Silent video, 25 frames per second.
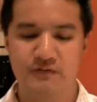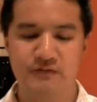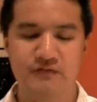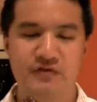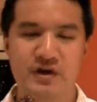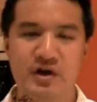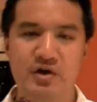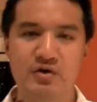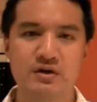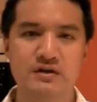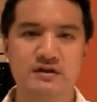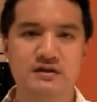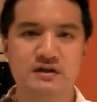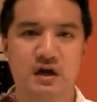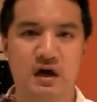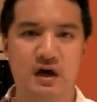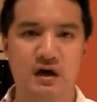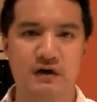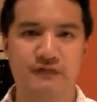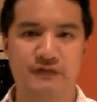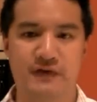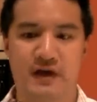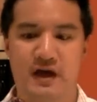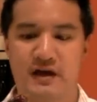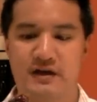Very
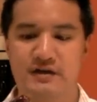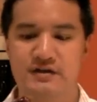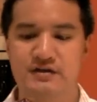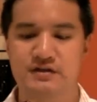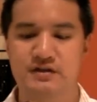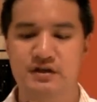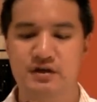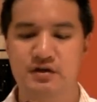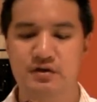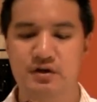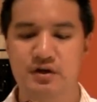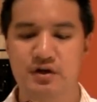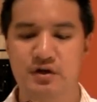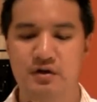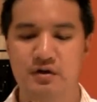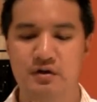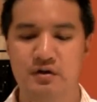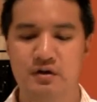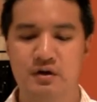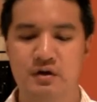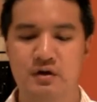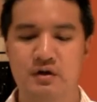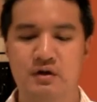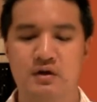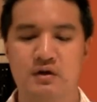tough
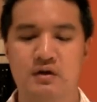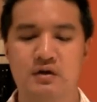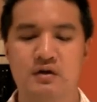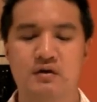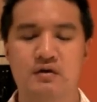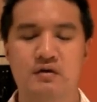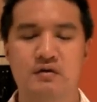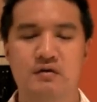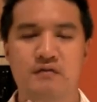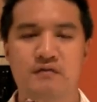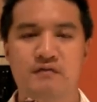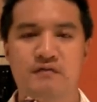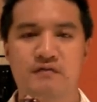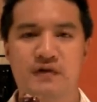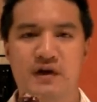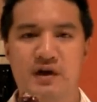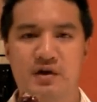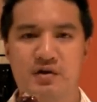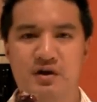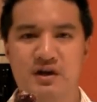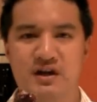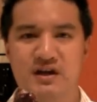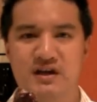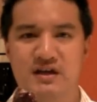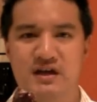exterior,
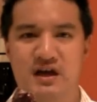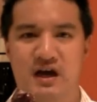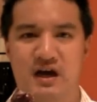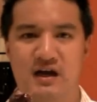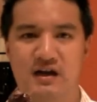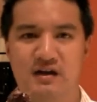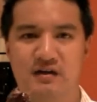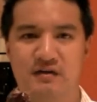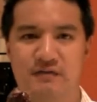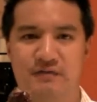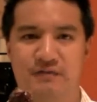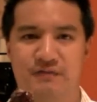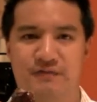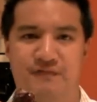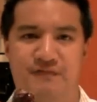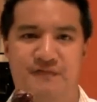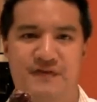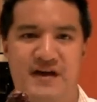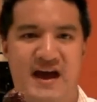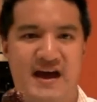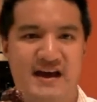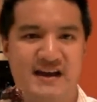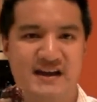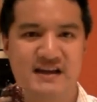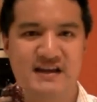very kind of
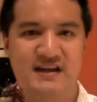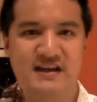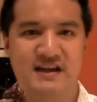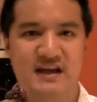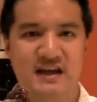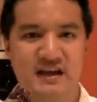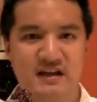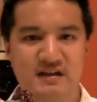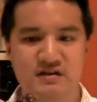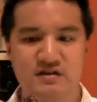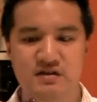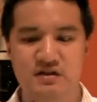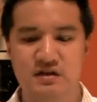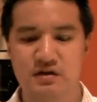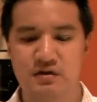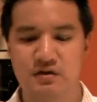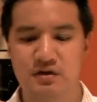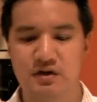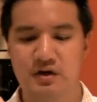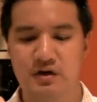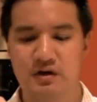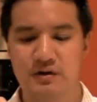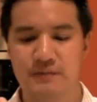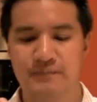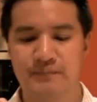fatty
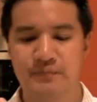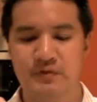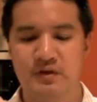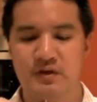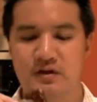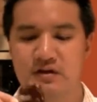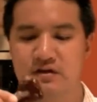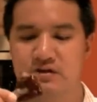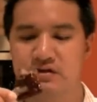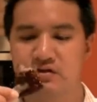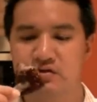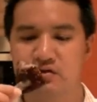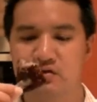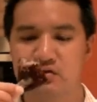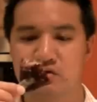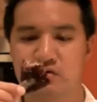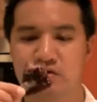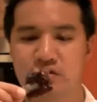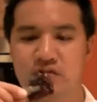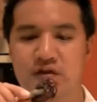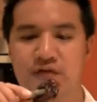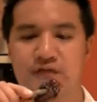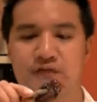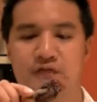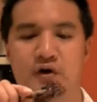interior. It
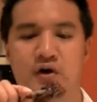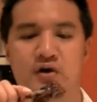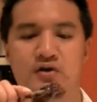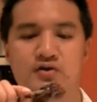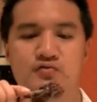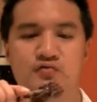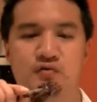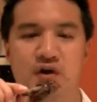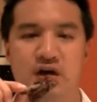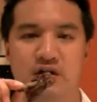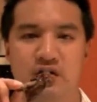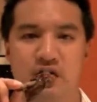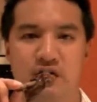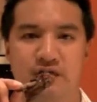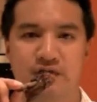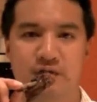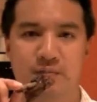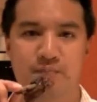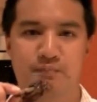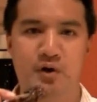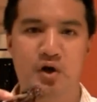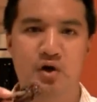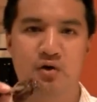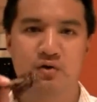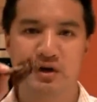certainly falls right off
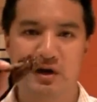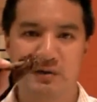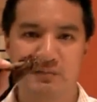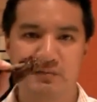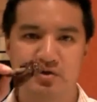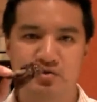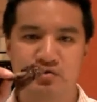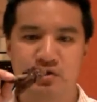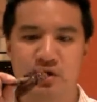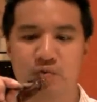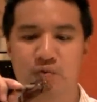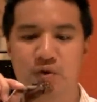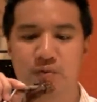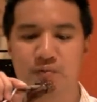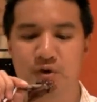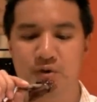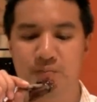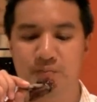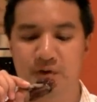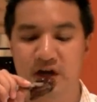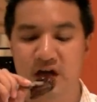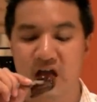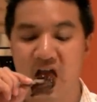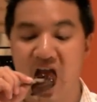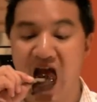the bone. I'm gonna try one more
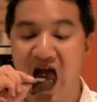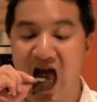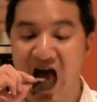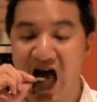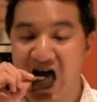bite.